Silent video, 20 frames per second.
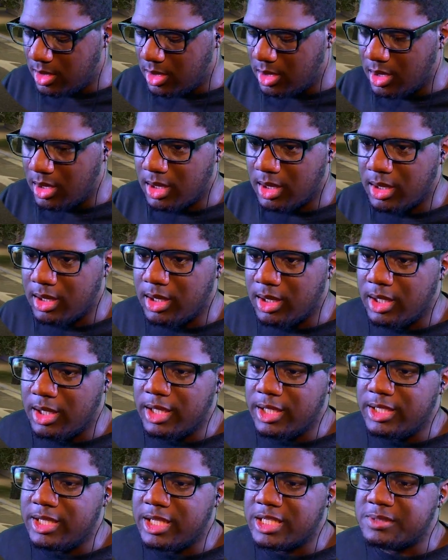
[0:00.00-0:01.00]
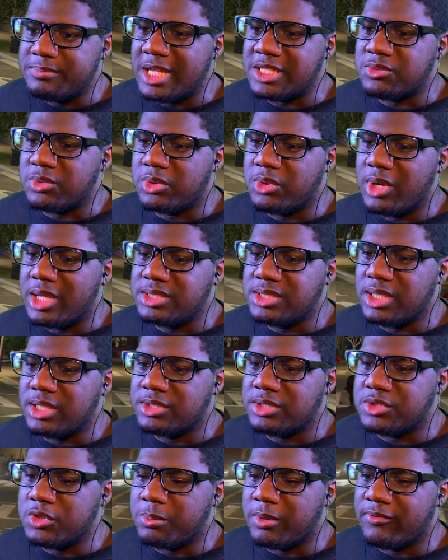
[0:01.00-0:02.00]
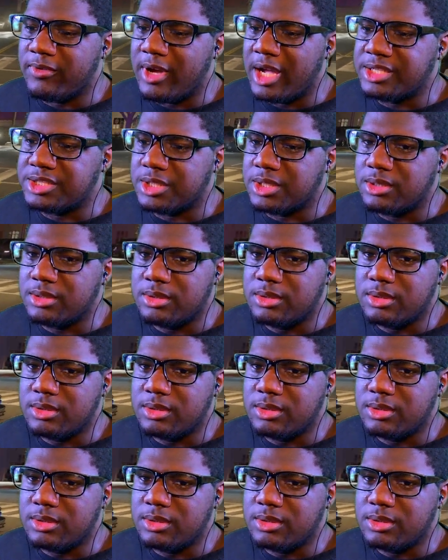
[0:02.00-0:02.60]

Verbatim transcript: Uh Dispatch requesting supervisor.